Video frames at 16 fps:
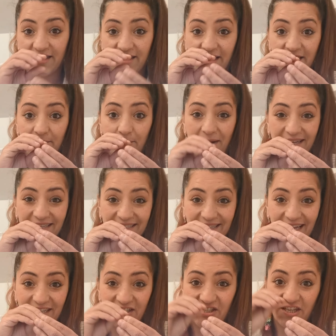the
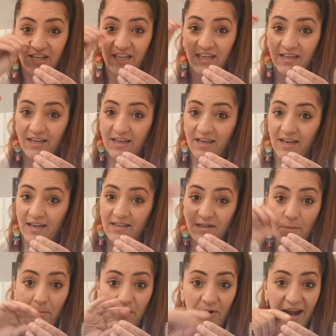passaggi,
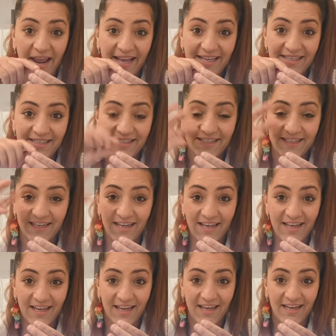the breaks
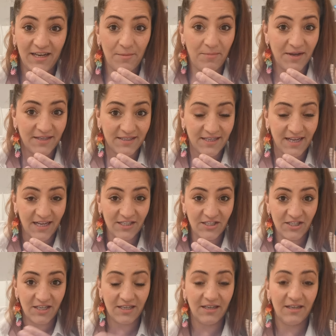in the
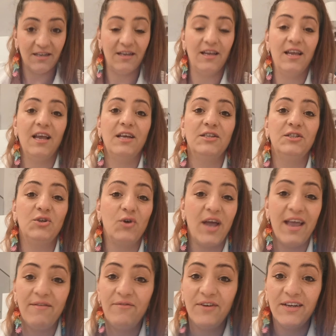passaggi. So
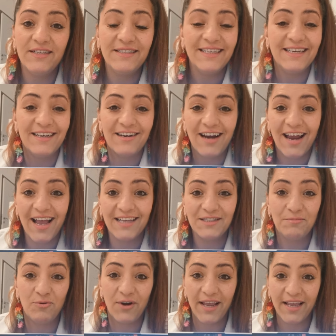every singer
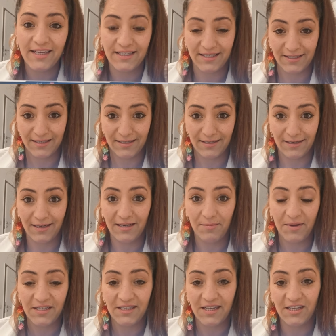has breaks in the
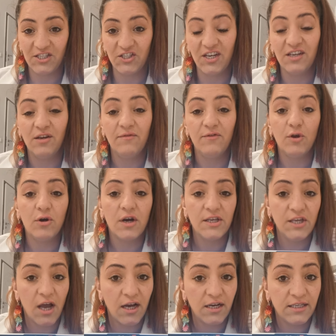passaggi. And if you're a
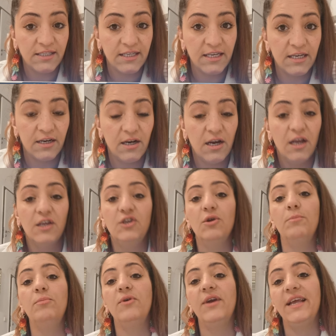young singer,
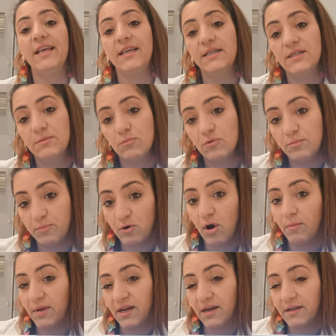your break is more
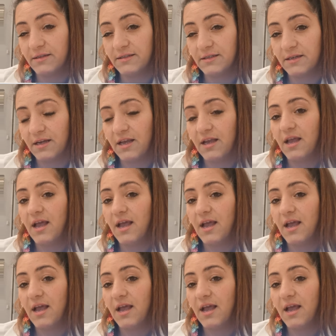prominent.